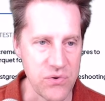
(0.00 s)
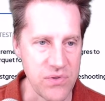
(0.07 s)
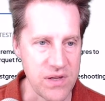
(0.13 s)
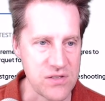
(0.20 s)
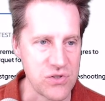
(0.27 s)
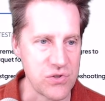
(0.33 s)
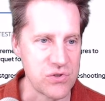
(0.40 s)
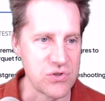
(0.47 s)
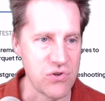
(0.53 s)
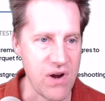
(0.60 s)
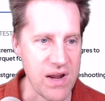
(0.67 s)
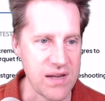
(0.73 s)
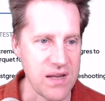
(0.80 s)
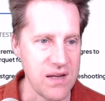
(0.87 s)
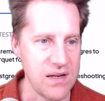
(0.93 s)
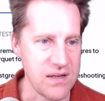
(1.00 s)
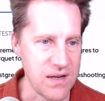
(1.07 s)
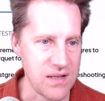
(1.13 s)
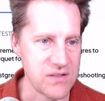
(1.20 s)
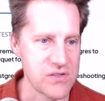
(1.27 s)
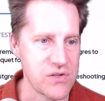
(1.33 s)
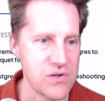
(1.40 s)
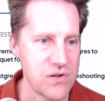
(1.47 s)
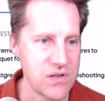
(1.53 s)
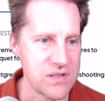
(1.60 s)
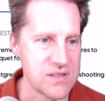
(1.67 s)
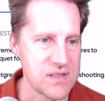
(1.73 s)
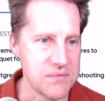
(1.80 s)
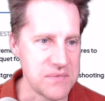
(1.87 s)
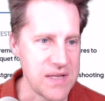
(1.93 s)
that you're tracking, inserted
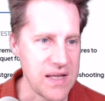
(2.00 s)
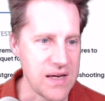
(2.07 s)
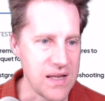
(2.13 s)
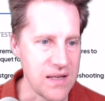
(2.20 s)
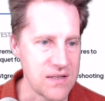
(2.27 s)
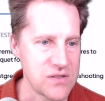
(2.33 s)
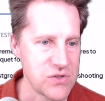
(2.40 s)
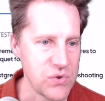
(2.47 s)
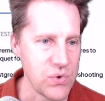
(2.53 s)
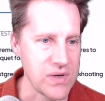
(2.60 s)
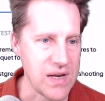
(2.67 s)
some data into it,